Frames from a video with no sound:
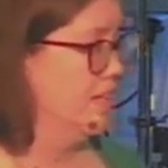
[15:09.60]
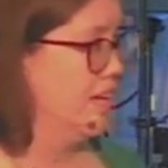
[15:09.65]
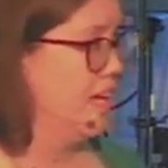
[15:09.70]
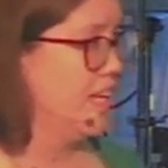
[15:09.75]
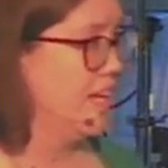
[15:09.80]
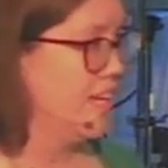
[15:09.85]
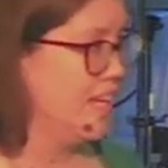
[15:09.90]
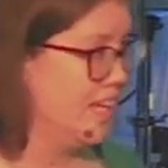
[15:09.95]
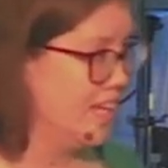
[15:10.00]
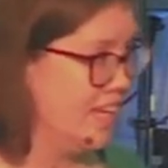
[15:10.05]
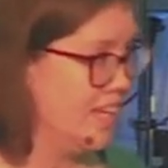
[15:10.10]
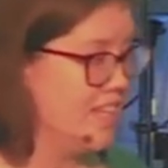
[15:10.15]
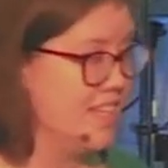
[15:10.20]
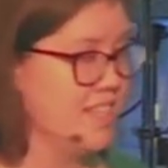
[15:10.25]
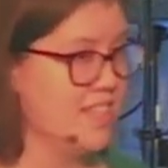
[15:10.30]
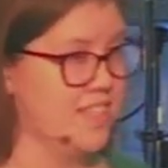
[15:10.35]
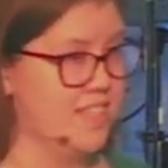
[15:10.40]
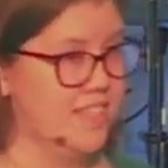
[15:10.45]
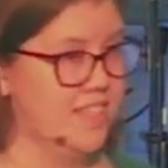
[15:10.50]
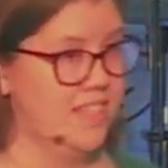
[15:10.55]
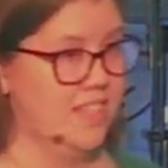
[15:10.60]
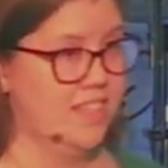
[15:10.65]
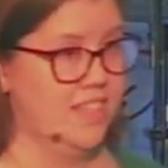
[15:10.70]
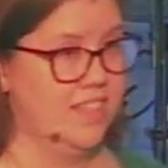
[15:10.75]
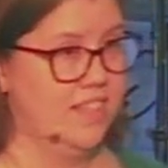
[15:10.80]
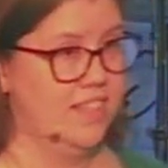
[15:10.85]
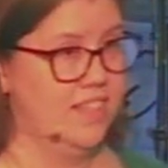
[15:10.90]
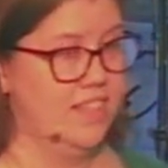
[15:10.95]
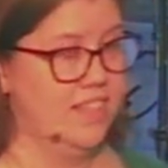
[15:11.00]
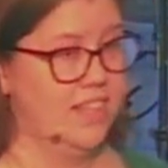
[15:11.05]
And he is.
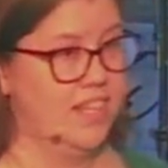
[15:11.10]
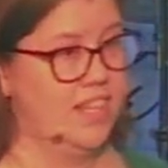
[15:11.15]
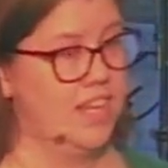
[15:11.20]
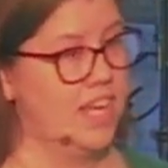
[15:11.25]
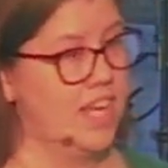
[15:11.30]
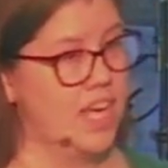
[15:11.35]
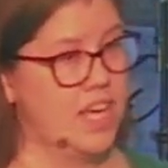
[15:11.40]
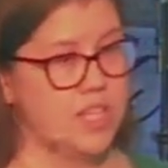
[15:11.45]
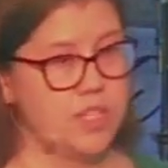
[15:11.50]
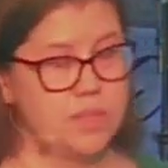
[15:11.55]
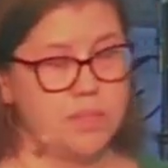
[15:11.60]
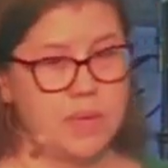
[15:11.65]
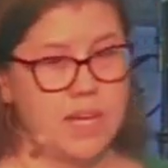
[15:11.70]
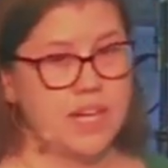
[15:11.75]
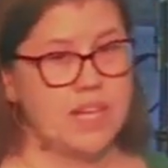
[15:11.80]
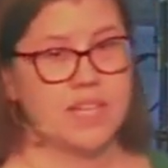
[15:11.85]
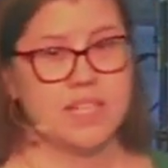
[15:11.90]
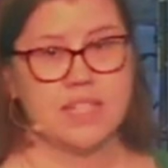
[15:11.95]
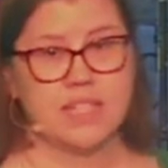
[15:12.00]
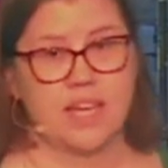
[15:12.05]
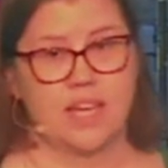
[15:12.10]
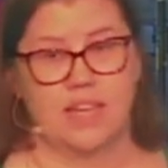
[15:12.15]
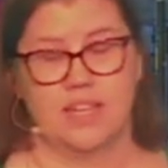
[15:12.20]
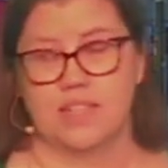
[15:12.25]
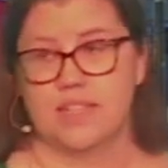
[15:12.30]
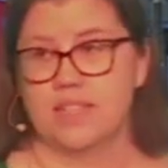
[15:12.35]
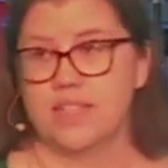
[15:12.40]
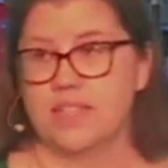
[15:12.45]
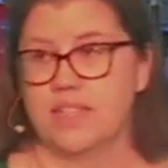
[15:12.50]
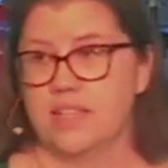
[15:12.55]
And he has many
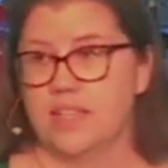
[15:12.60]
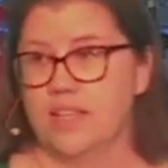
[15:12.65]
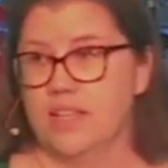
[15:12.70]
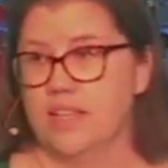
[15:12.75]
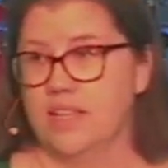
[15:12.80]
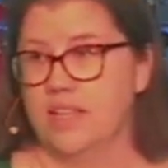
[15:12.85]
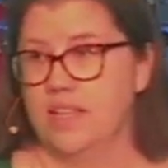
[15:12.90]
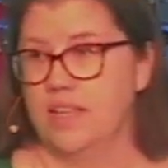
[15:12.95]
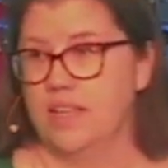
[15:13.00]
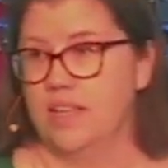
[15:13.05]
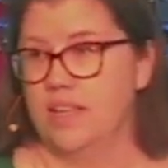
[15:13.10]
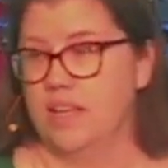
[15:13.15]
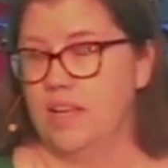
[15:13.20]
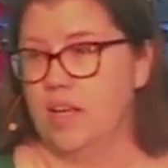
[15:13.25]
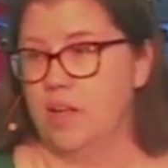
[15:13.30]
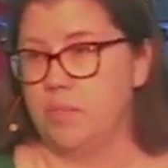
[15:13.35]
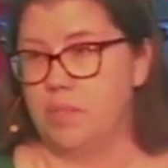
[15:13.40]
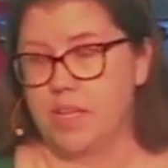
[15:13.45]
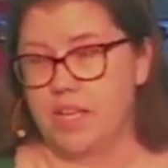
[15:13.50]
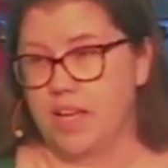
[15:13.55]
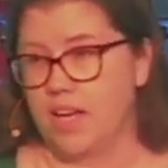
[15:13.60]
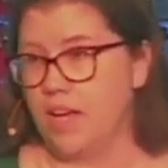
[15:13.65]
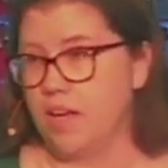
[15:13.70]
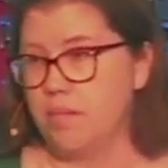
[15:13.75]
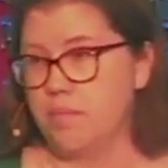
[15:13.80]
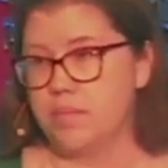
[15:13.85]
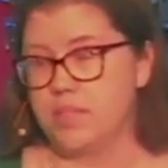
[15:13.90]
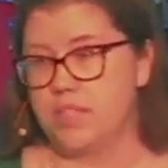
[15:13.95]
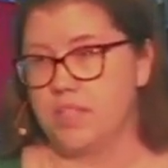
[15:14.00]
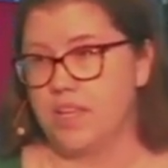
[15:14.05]
sons and
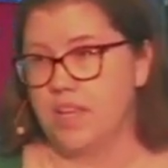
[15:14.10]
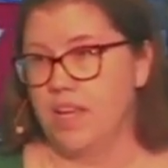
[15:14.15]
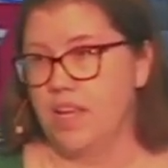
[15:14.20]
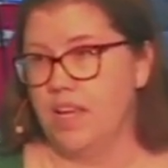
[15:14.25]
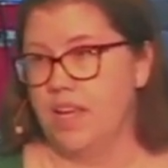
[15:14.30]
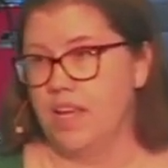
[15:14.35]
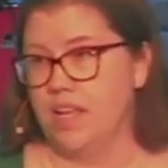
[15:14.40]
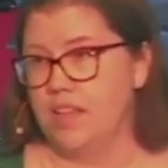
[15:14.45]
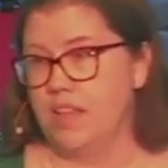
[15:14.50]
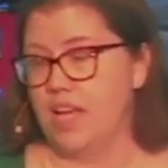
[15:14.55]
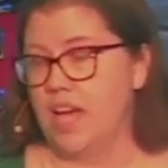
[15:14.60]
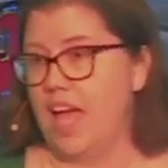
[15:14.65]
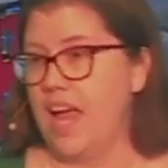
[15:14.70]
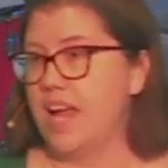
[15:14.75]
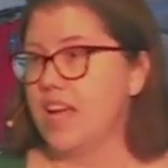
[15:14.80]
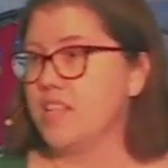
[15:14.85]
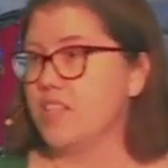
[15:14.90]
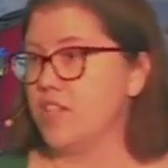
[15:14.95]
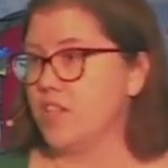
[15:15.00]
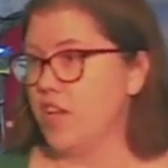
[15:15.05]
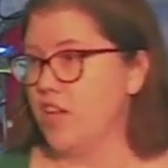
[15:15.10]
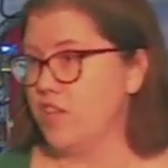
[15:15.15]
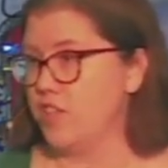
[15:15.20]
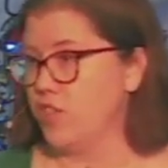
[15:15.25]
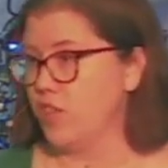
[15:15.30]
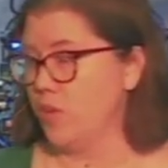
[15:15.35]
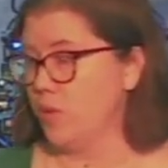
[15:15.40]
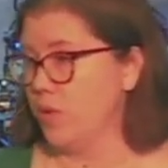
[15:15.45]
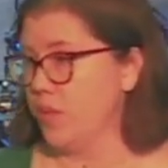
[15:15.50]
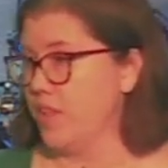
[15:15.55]
becomes the
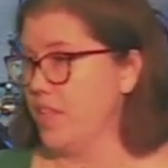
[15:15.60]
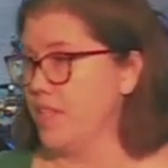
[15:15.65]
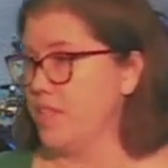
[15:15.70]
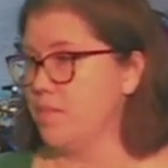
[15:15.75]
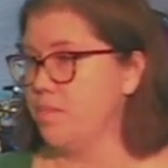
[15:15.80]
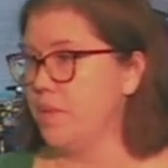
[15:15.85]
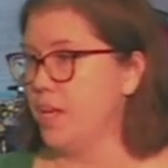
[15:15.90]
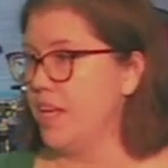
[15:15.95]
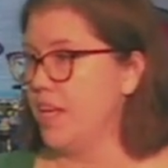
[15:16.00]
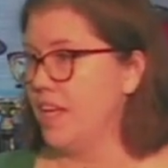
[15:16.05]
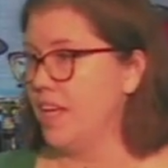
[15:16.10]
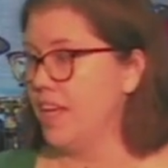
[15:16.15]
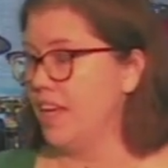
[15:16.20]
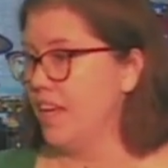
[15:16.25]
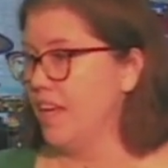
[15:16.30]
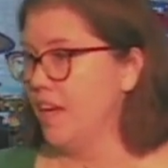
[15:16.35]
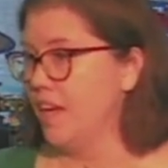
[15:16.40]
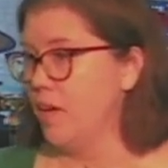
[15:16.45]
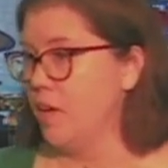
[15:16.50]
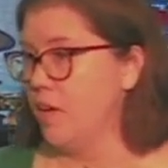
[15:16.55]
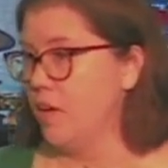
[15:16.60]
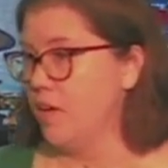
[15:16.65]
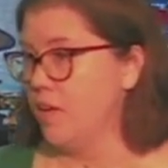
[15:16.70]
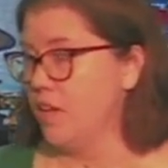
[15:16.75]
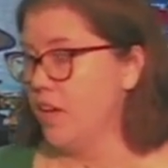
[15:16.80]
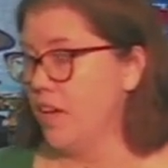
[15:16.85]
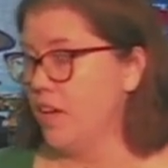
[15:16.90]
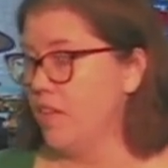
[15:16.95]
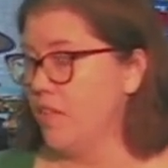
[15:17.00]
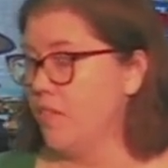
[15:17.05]
ancestor with as many
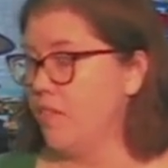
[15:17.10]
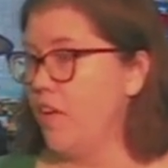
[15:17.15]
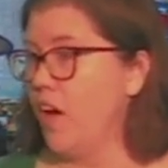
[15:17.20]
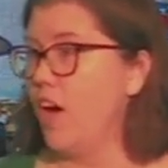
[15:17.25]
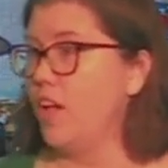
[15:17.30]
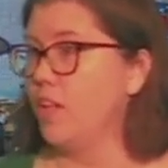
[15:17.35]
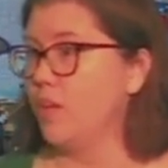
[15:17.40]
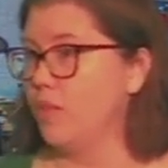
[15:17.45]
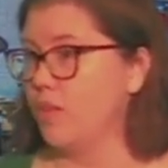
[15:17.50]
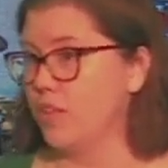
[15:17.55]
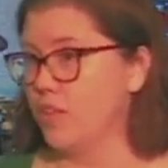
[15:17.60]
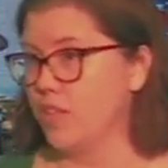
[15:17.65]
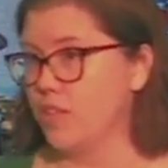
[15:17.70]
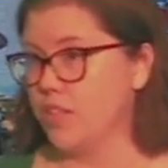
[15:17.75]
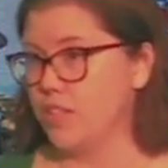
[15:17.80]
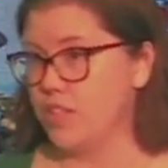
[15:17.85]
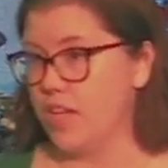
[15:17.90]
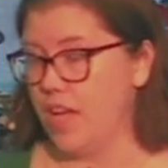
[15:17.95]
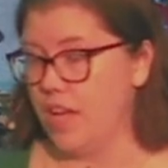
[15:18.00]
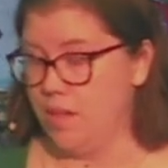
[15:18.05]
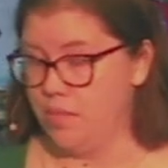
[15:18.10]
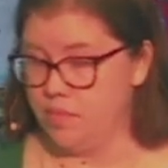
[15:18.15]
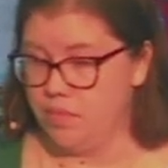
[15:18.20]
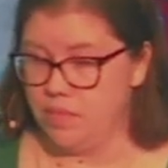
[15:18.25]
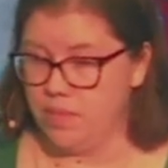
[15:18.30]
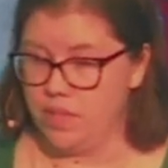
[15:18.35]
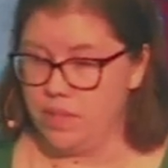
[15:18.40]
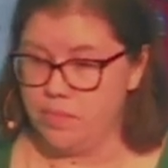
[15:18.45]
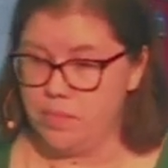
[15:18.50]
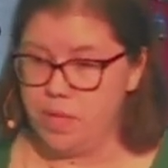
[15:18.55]
followers
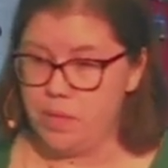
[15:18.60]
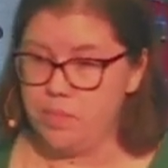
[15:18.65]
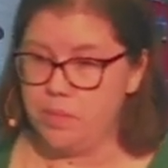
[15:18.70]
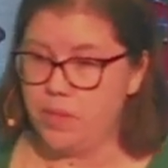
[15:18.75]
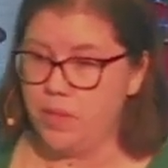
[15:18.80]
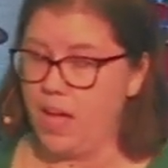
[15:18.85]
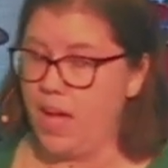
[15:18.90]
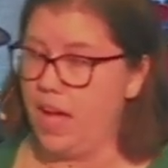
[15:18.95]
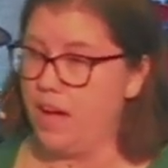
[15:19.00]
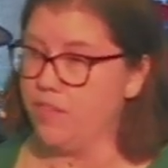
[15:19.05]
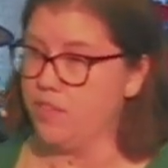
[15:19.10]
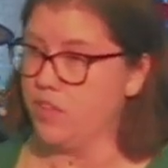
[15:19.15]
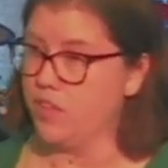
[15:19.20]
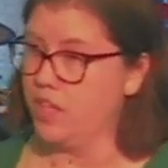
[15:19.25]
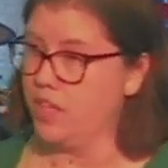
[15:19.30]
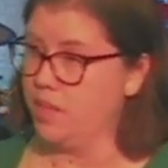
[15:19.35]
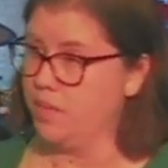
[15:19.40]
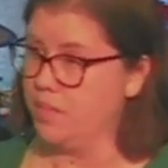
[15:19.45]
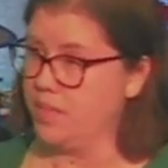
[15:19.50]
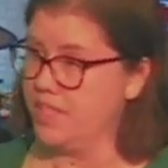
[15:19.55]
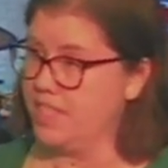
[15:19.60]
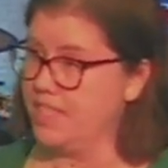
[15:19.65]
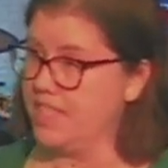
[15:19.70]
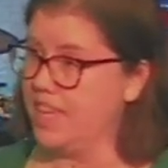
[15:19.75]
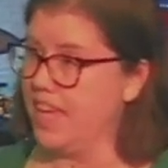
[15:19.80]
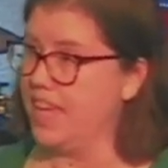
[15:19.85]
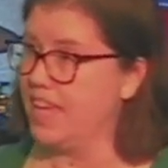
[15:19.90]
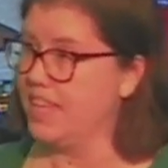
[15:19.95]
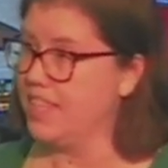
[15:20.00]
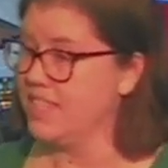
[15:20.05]
and people after him as
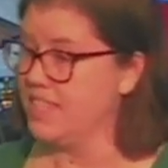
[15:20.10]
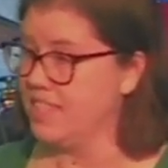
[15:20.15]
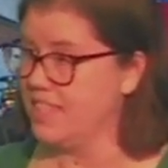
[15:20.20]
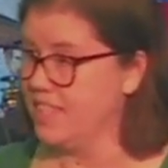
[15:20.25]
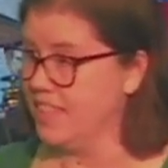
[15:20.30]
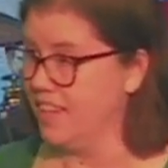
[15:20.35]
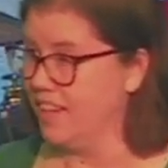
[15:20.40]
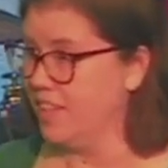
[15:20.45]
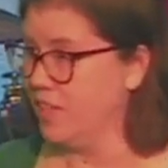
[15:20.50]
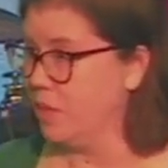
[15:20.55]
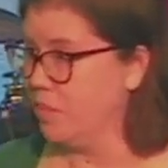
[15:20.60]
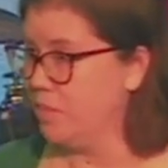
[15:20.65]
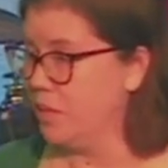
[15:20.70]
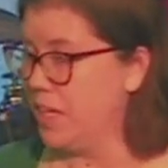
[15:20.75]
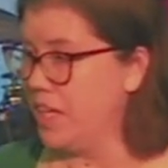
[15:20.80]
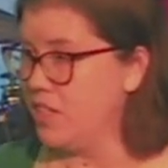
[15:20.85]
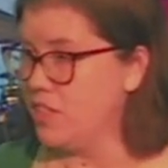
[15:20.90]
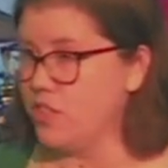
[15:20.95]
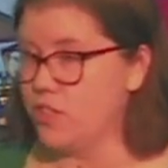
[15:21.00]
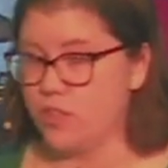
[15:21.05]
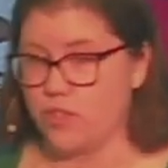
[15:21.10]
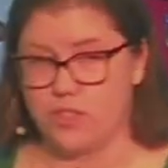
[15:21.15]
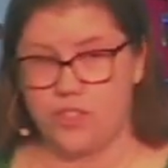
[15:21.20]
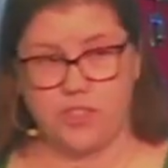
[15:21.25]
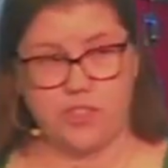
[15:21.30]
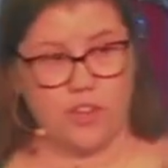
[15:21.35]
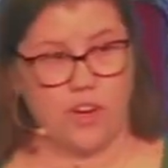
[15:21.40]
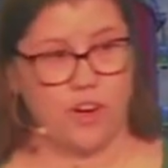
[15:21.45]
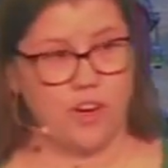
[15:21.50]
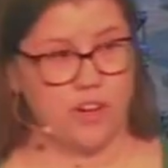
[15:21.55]
sands on the beach or
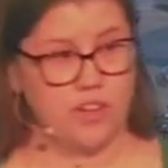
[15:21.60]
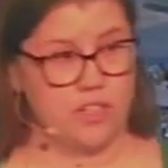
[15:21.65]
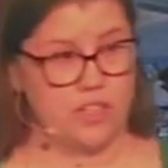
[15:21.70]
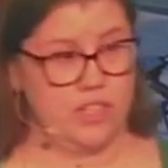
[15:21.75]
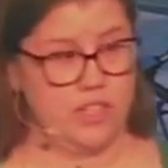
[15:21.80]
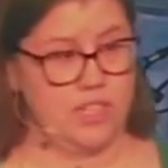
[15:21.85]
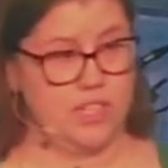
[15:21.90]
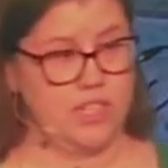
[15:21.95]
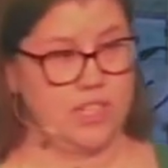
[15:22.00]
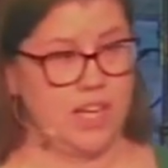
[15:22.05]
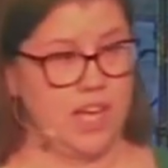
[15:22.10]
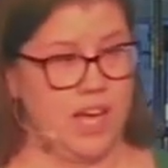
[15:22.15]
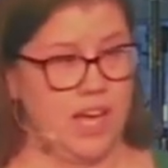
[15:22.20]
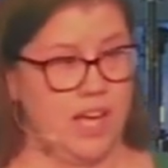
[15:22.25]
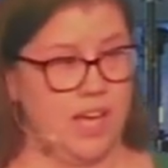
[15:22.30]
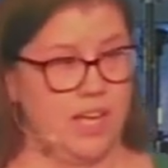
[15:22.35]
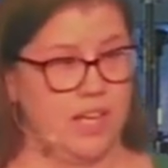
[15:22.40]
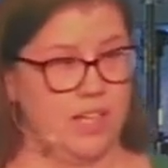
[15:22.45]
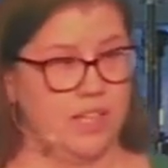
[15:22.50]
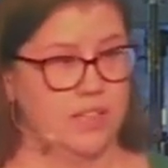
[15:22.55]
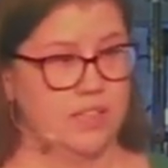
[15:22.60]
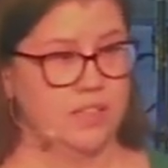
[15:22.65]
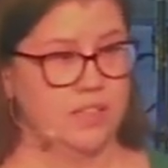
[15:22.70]
stars in the sky.